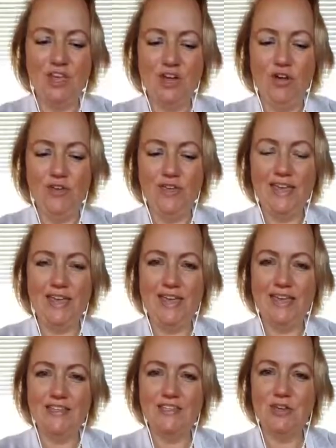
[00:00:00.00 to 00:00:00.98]

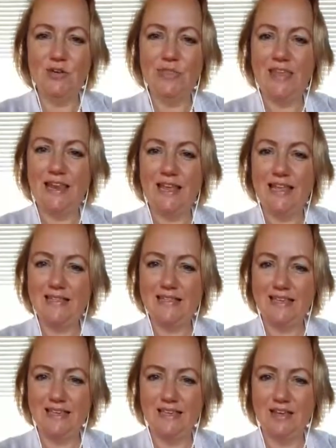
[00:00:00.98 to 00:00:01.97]
Okay, so the last
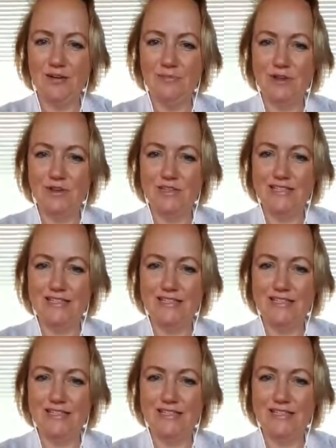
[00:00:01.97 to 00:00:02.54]
thing I'm going to